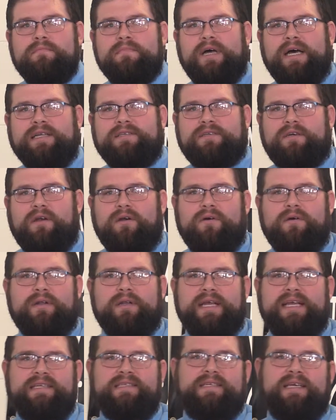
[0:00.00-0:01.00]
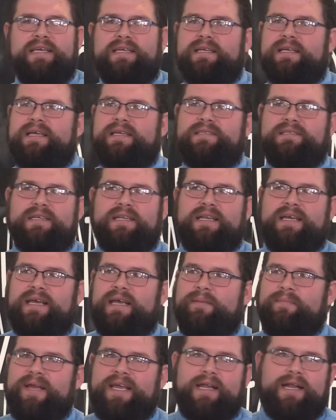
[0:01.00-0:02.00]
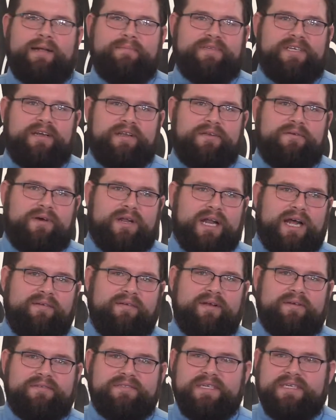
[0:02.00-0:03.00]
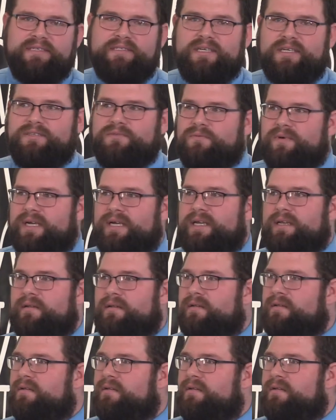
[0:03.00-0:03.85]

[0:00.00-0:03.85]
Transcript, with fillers: That's growing. He's, he's in the And man, I'm telling you what, I've never seen such a wicked.